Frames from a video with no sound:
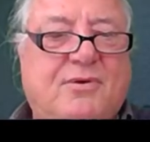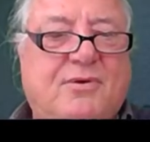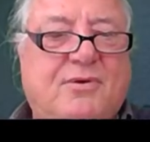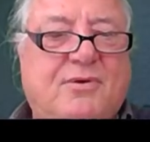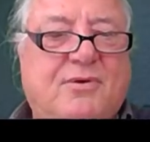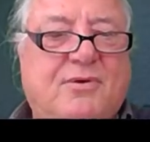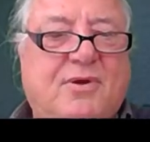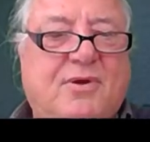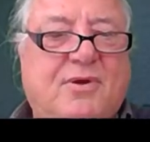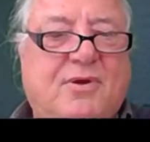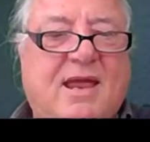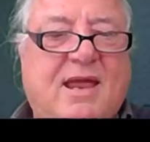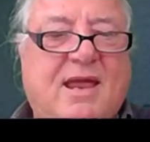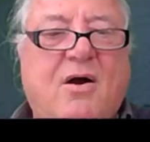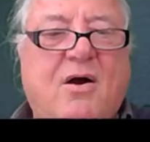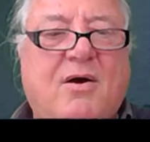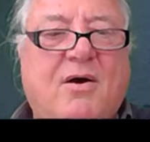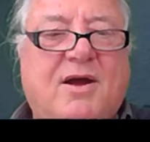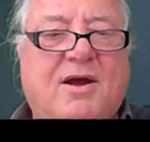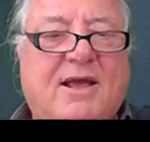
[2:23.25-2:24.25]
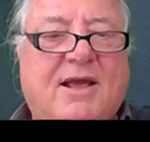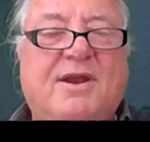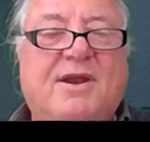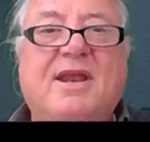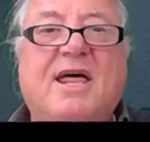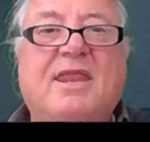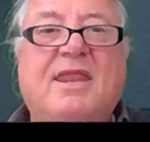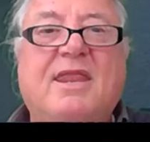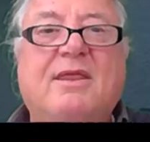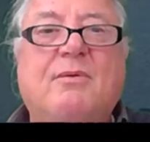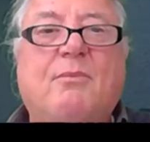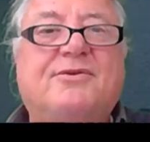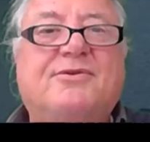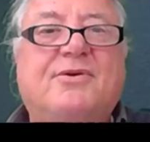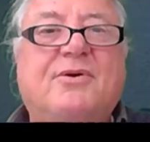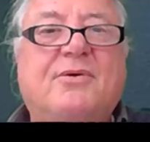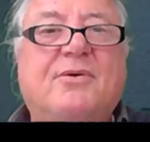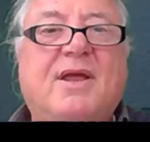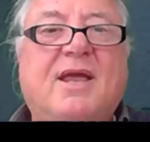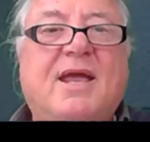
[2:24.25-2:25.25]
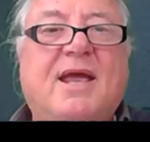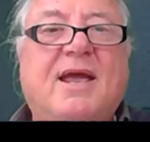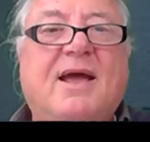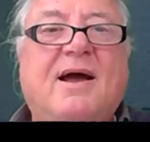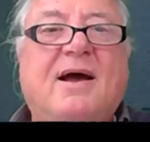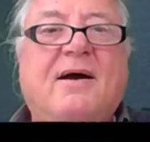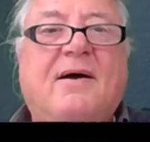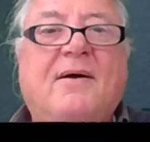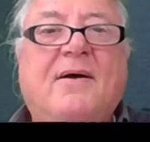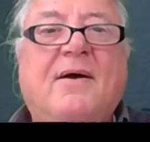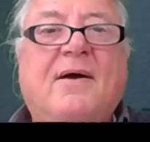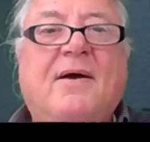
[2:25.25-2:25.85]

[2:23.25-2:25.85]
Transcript: If I go and click on another one through here,